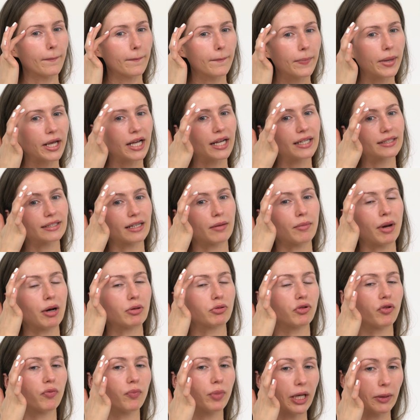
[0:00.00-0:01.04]
biggest amount
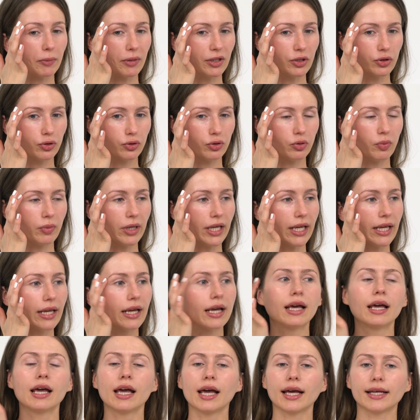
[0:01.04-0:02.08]
of pigment should be,
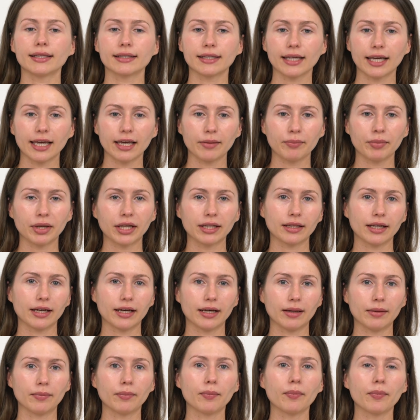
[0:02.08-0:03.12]
and keeping
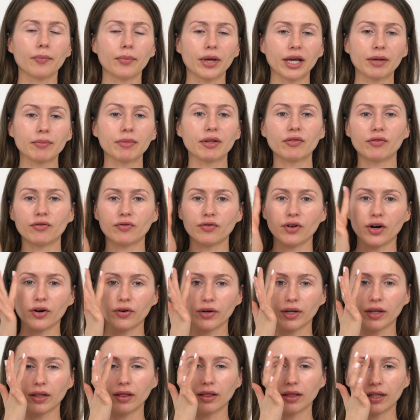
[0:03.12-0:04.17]
the pigment
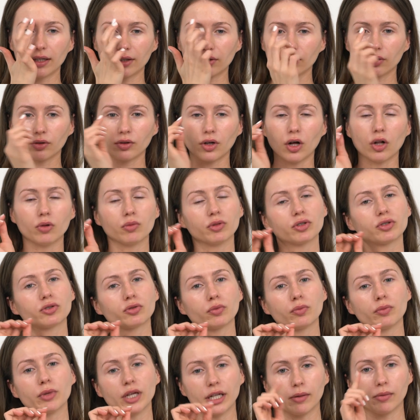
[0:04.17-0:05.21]
very little, almost to
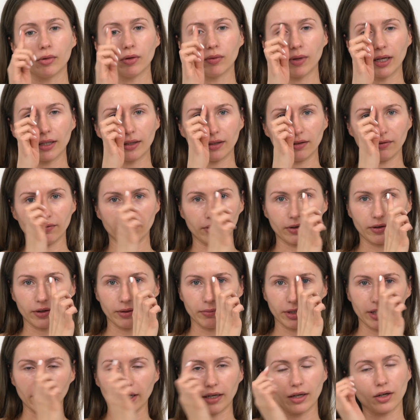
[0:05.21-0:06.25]
minimum at the very
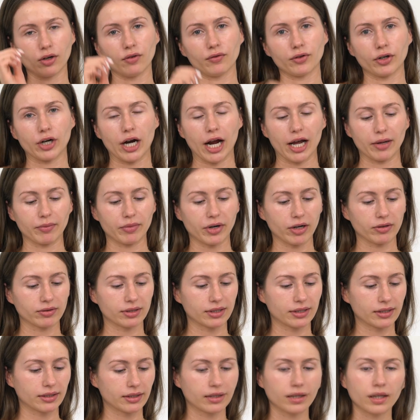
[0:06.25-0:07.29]
beginning of eyebrows.
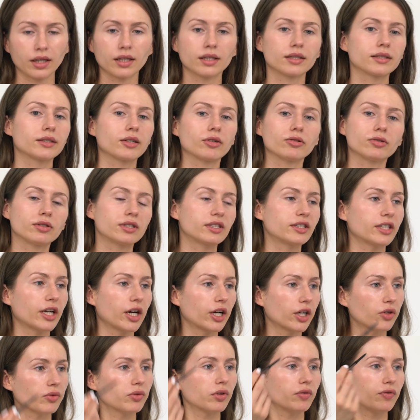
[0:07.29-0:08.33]
So
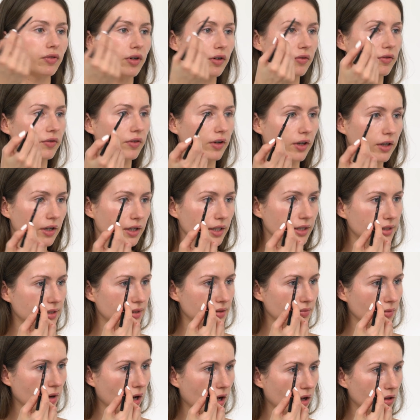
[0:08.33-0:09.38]
start with the very
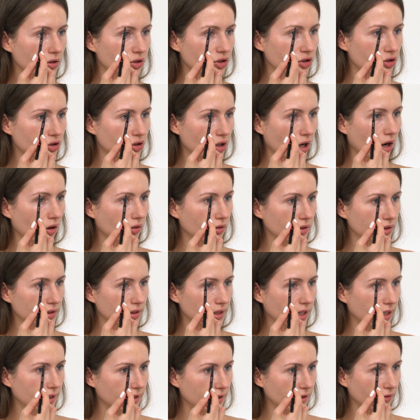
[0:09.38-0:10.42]
small strokes
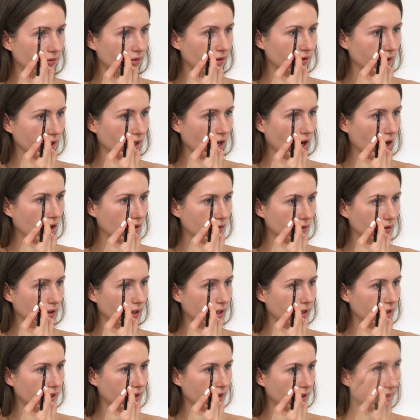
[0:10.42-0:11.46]
at the very
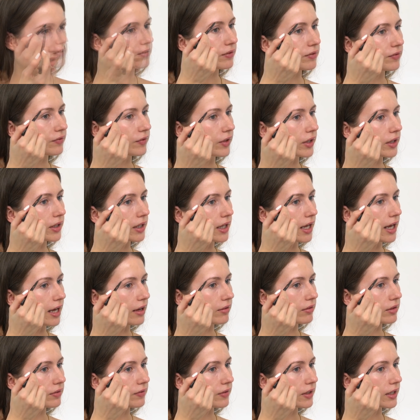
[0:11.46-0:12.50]
corner, filling
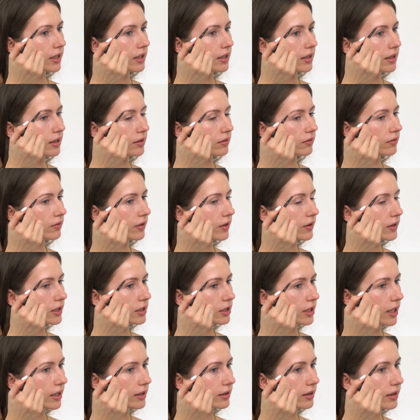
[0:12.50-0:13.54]
everything in very
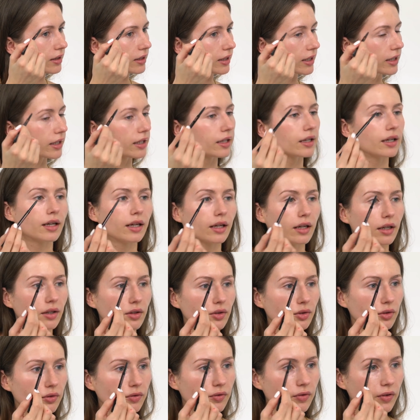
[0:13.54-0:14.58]
gently.
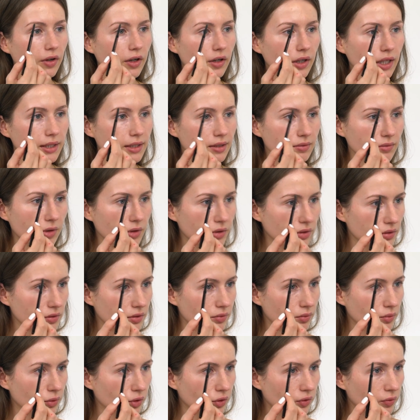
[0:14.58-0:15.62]
Do very small
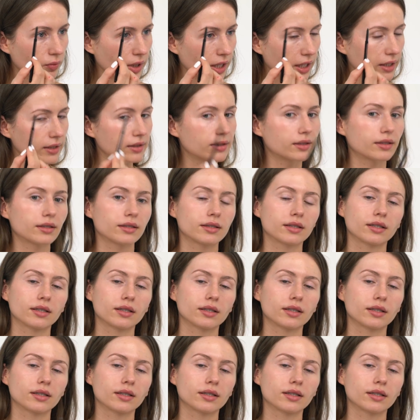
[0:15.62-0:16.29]
movements,